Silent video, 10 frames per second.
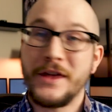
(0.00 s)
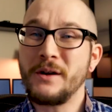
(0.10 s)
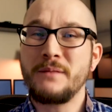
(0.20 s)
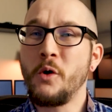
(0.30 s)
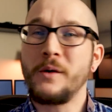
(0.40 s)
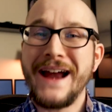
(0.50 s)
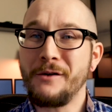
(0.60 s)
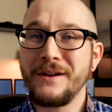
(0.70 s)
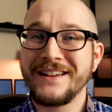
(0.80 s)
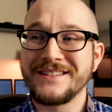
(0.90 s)
they're in more
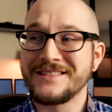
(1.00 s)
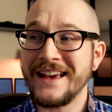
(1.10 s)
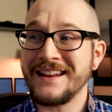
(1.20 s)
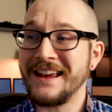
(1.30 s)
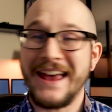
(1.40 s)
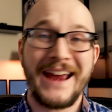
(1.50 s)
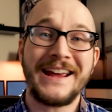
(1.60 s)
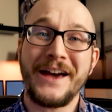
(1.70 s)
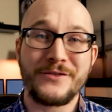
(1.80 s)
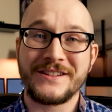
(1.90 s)
areas than
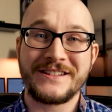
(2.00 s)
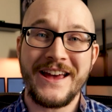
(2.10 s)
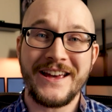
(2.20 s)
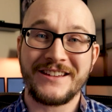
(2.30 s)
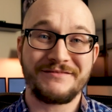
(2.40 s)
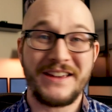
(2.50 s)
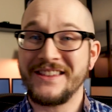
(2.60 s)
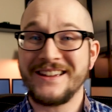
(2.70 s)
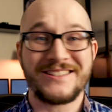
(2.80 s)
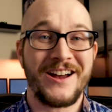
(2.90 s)
any other snake
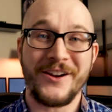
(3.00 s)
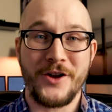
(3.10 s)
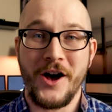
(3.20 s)
in the entire